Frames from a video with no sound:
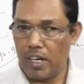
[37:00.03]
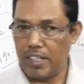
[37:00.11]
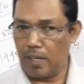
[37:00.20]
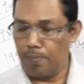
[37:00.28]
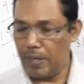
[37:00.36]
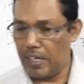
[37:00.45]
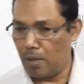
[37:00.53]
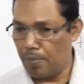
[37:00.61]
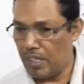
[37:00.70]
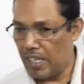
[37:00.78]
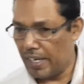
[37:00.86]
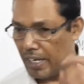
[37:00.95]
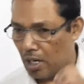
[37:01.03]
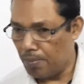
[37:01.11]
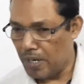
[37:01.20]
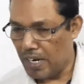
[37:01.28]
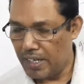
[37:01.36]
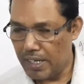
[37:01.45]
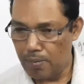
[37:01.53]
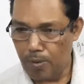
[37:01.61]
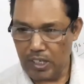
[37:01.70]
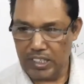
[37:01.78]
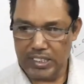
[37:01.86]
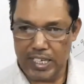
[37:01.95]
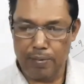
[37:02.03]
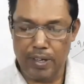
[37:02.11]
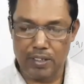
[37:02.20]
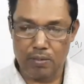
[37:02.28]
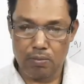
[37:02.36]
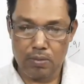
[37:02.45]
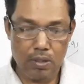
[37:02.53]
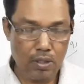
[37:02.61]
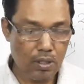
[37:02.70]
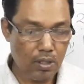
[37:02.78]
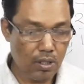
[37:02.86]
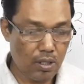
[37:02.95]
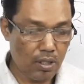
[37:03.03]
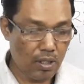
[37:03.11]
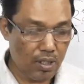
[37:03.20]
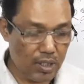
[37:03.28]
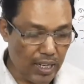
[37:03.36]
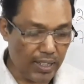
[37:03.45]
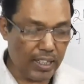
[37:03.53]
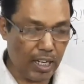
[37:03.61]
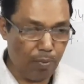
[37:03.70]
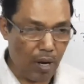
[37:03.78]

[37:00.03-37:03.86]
that freedom in the year of 1947, that time